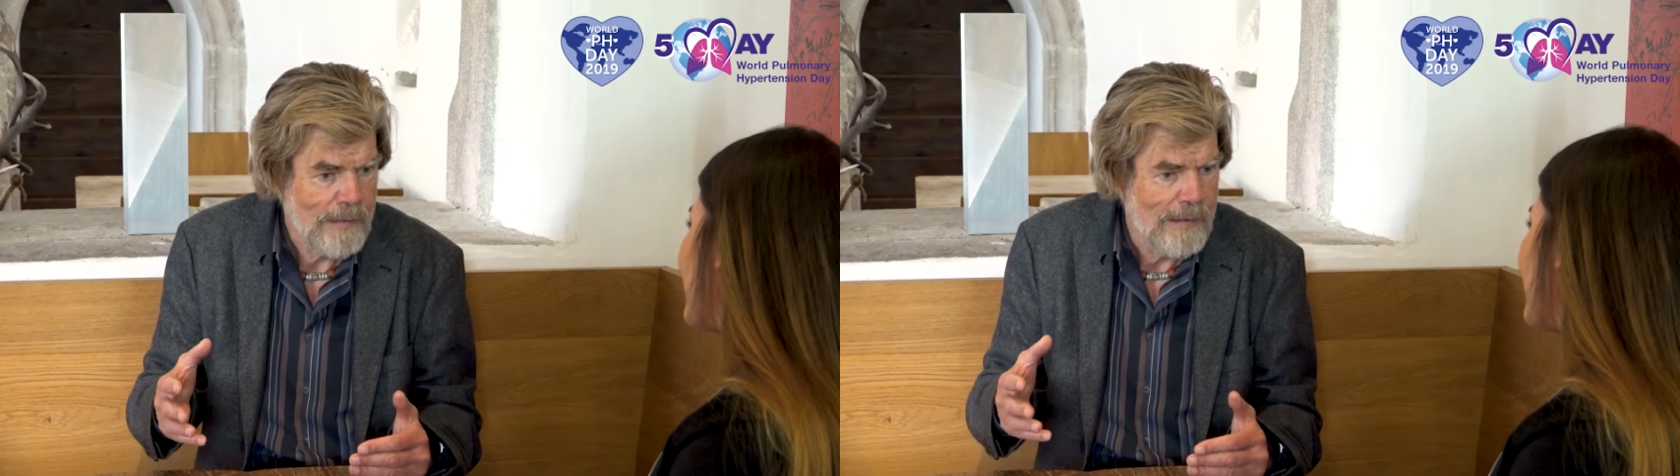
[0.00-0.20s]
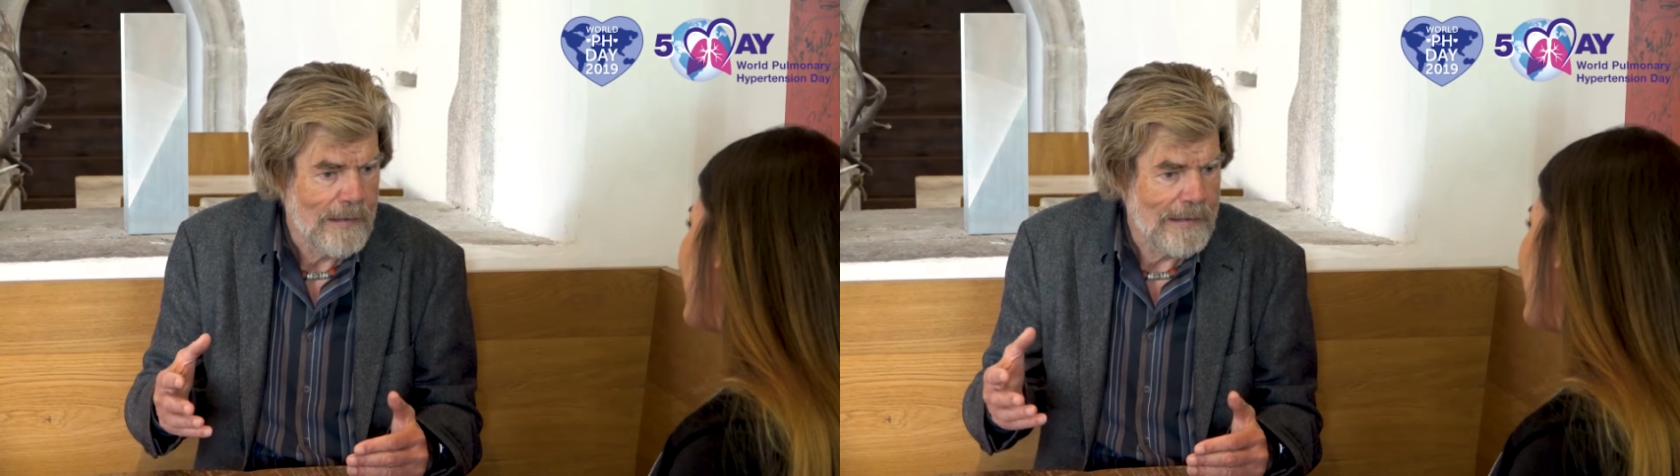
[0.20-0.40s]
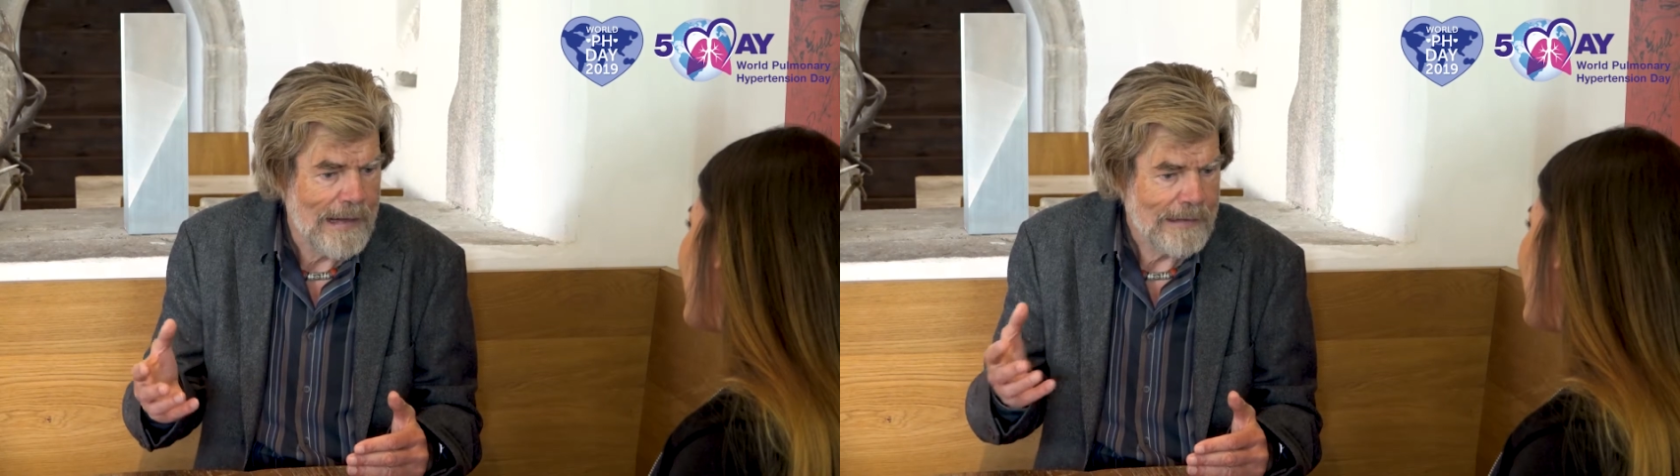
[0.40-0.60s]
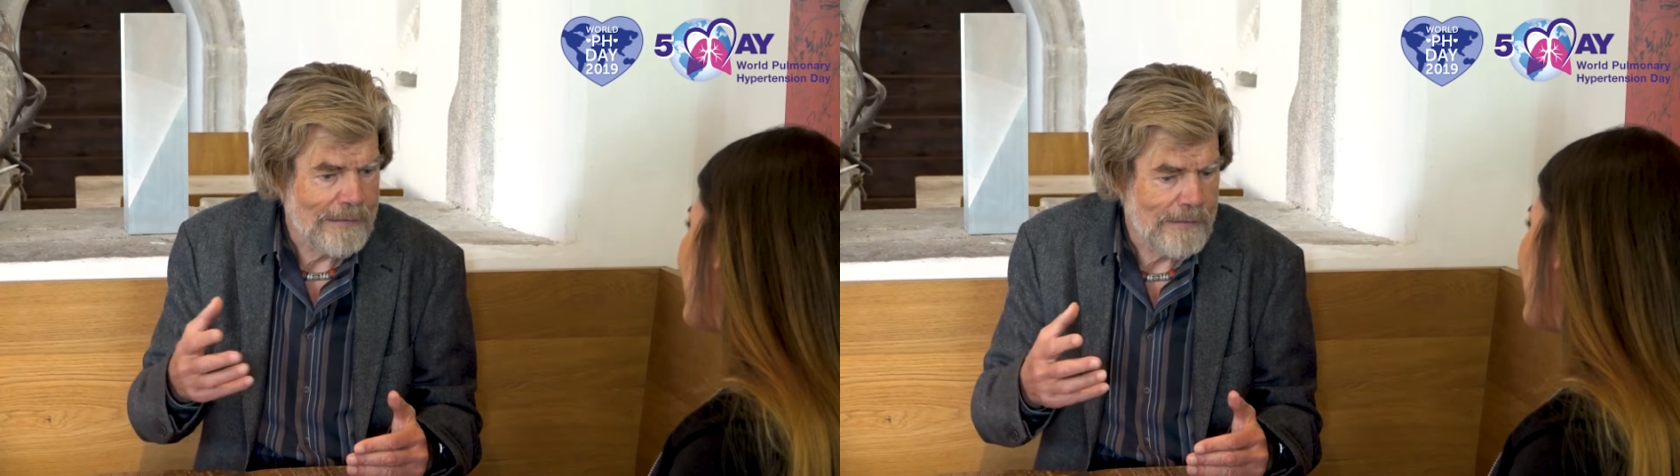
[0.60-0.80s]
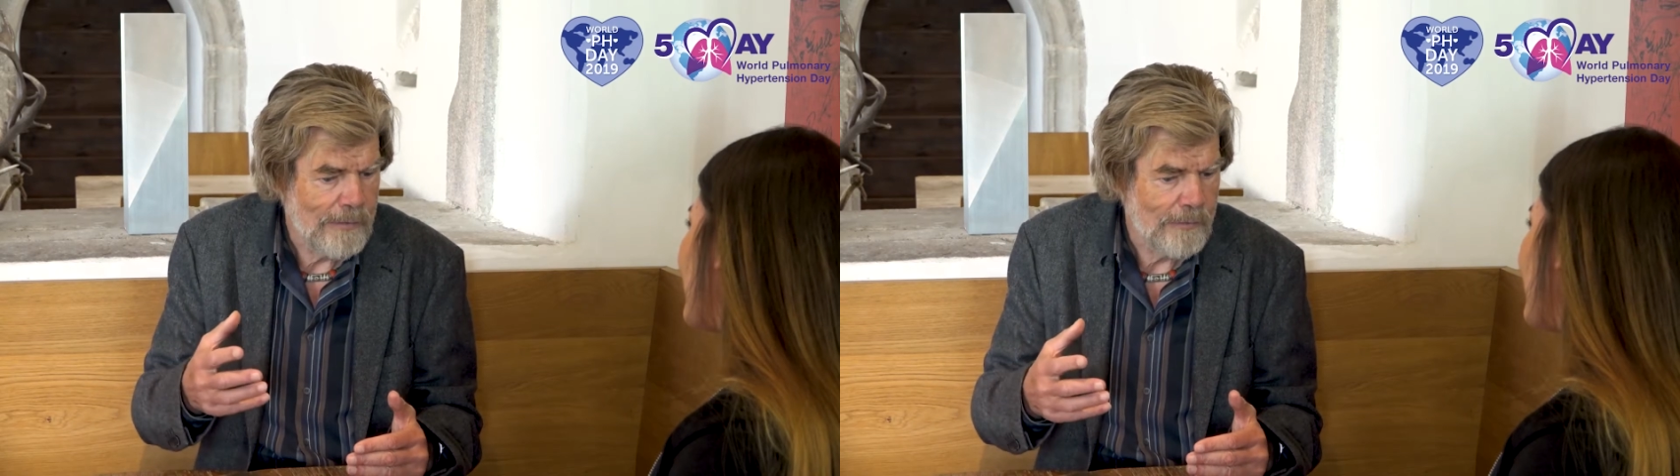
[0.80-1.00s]
lack
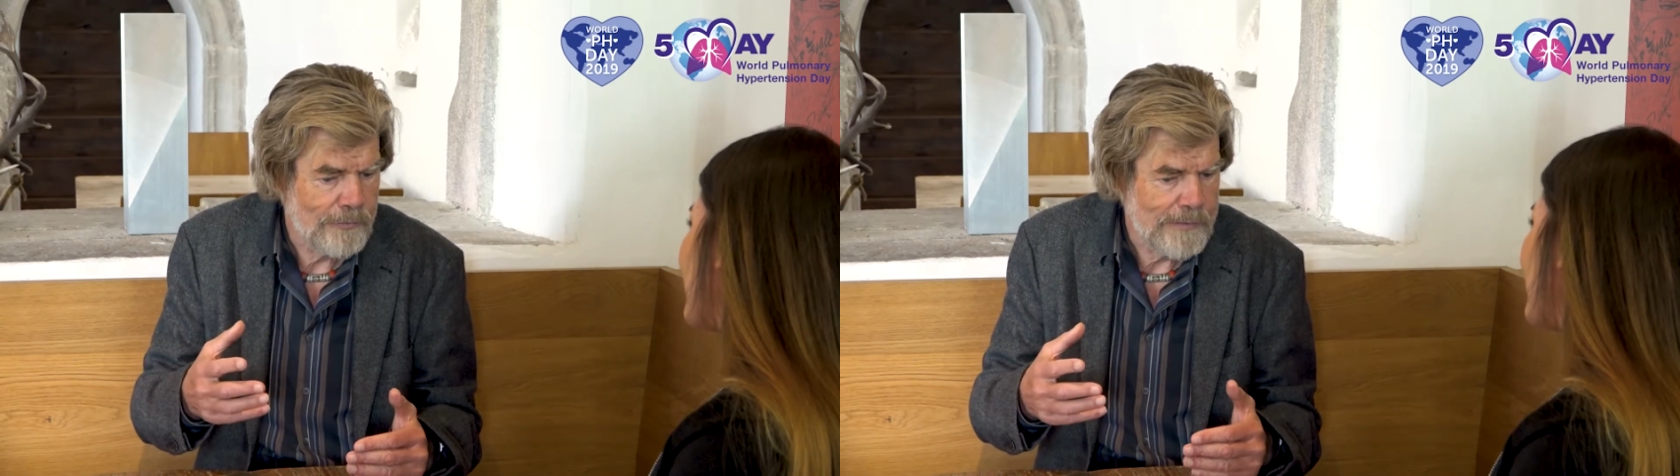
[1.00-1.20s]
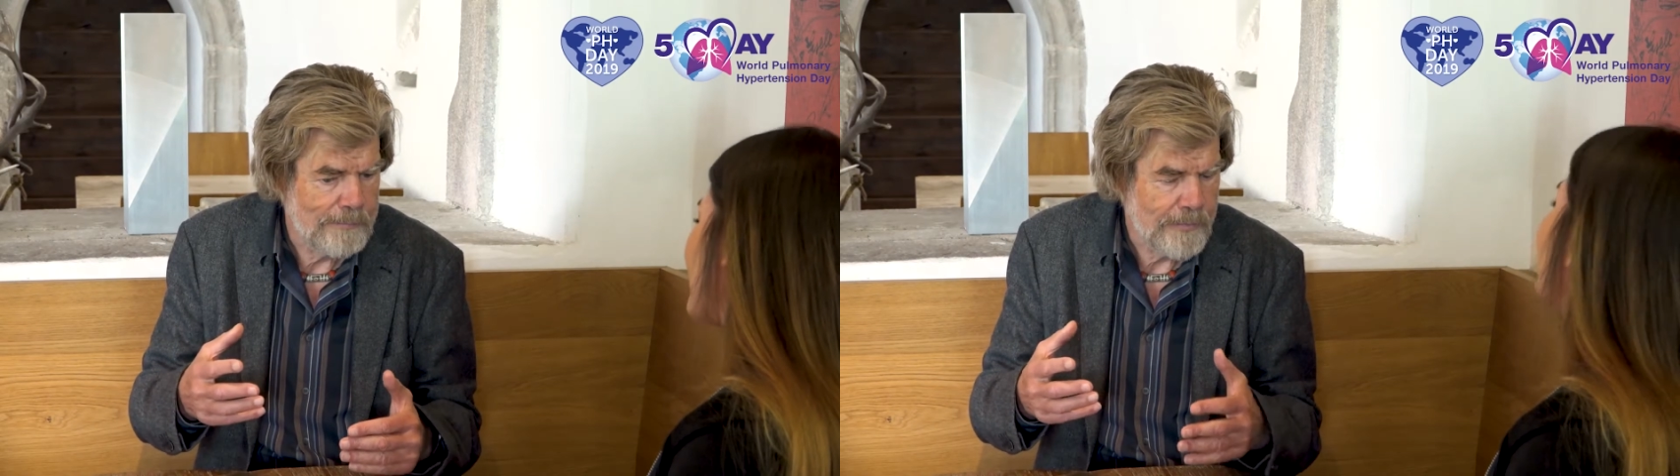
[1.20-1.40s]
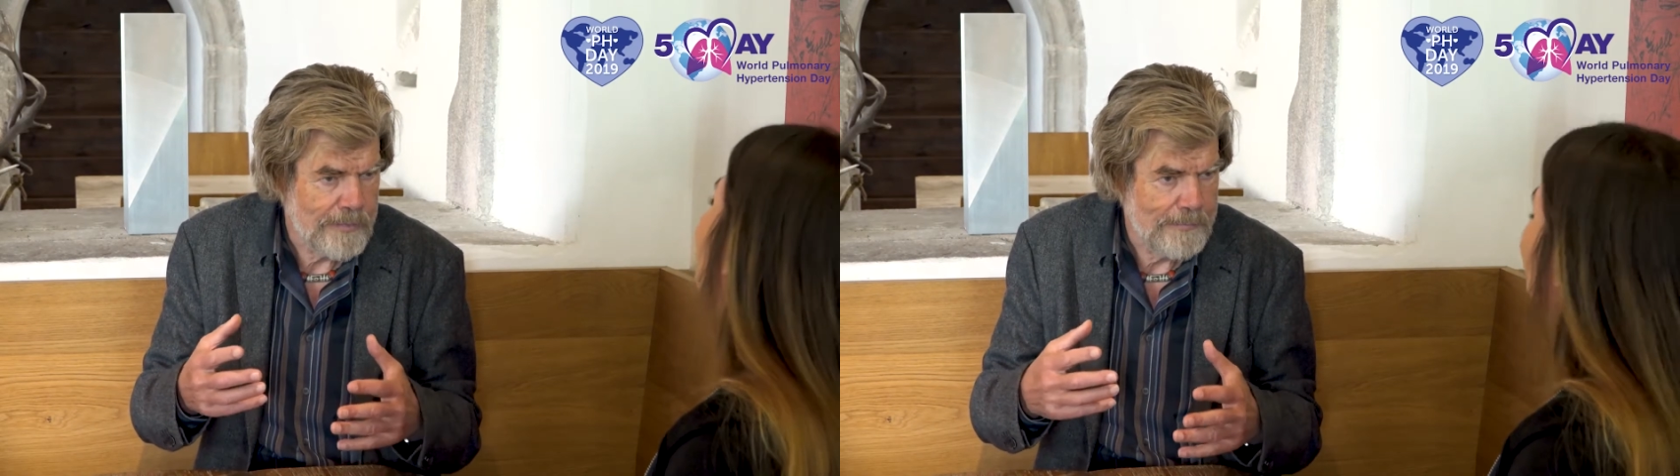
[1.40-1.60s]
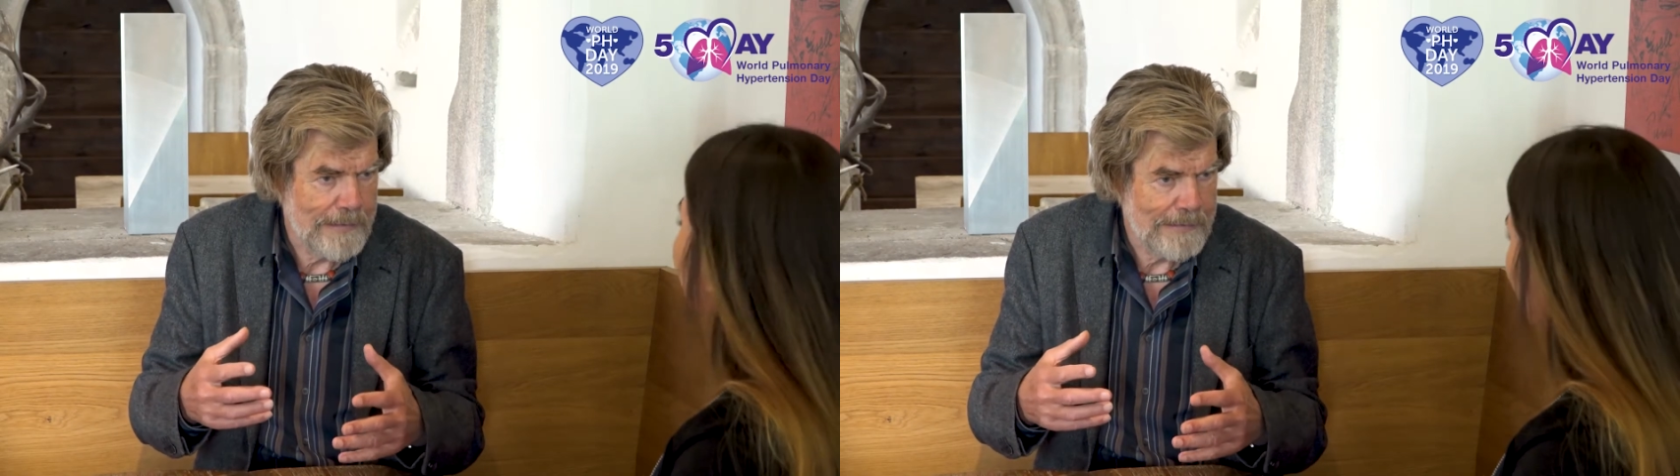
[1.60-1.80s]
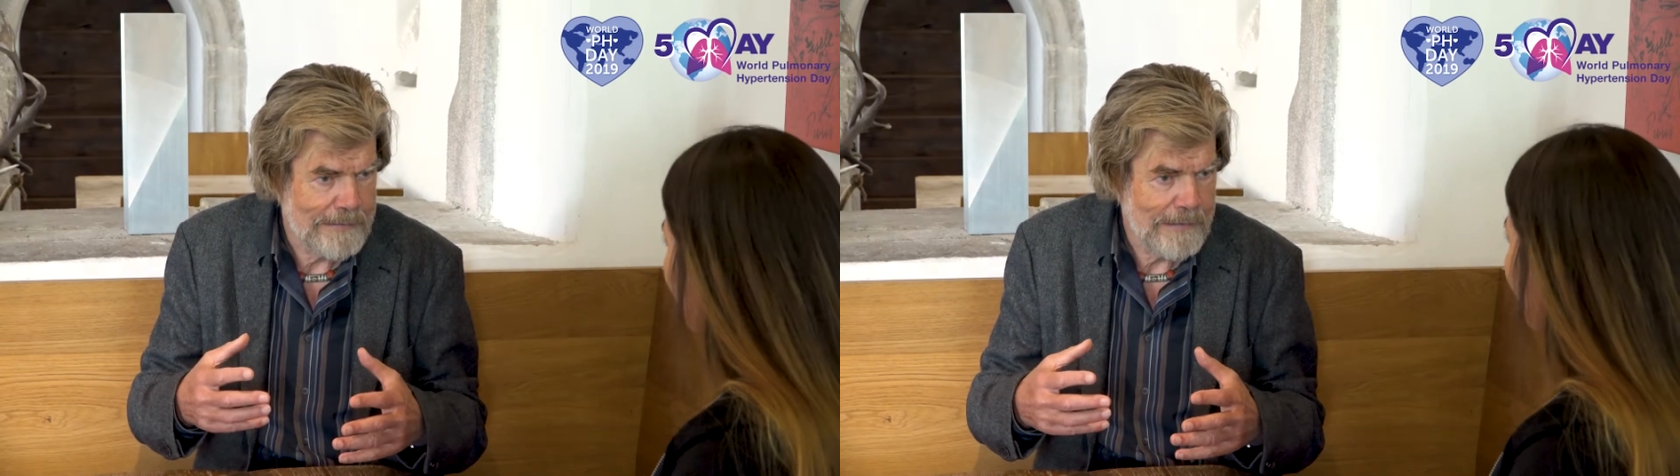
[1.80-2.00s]
of the
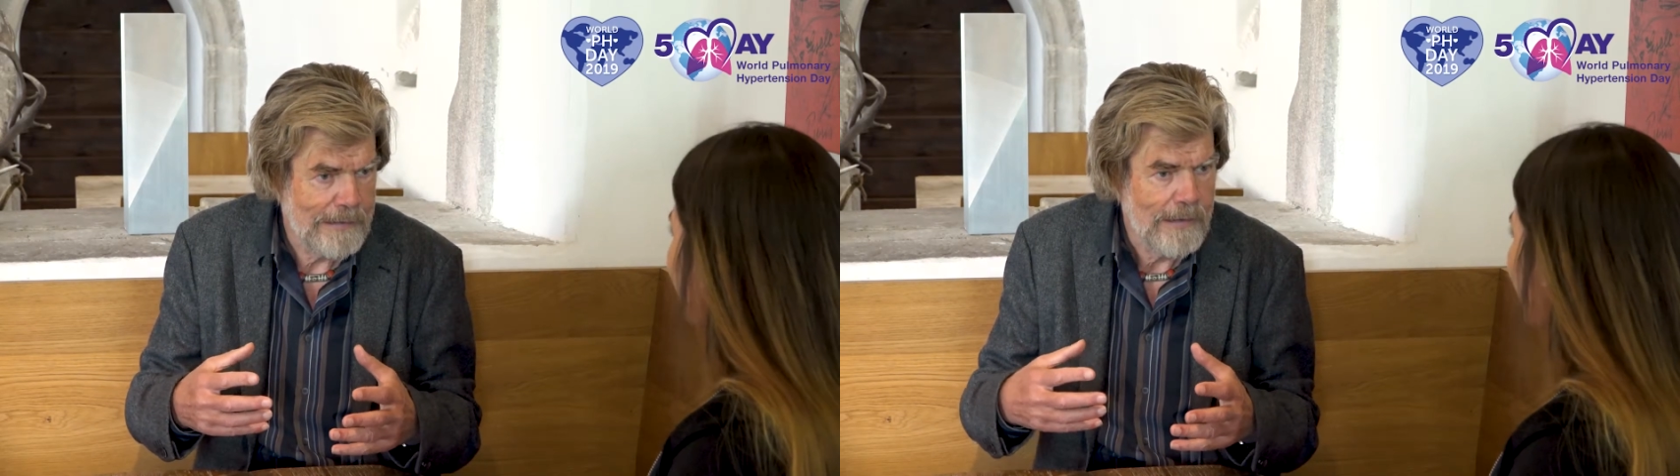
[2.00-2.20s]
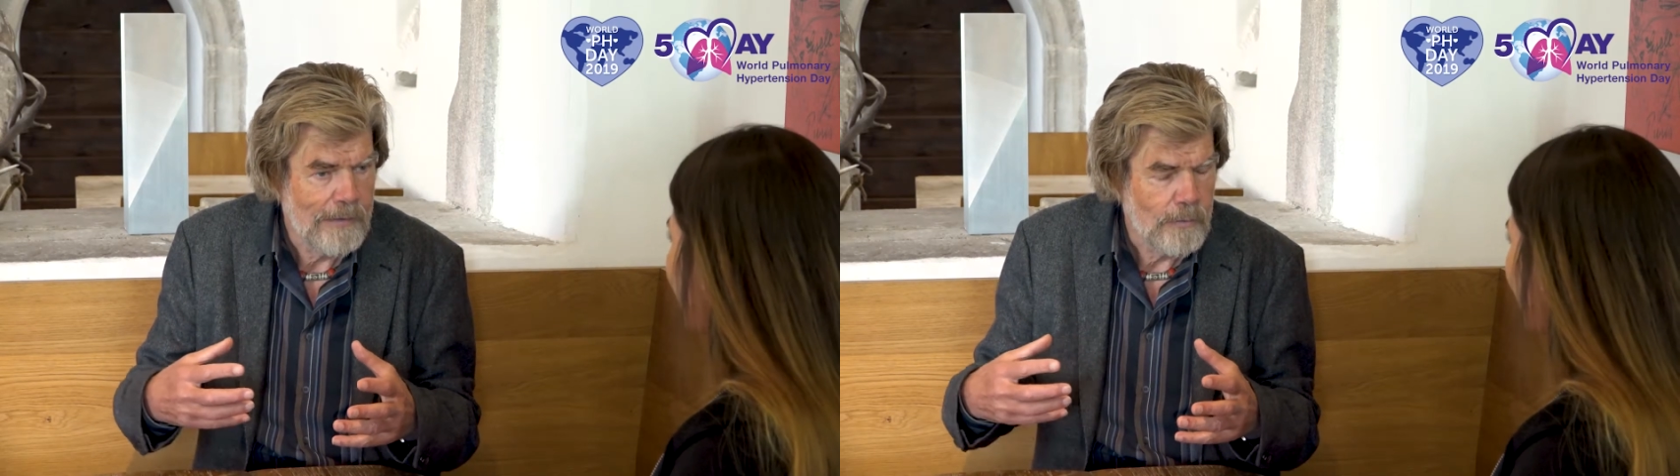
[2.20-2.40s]
possibility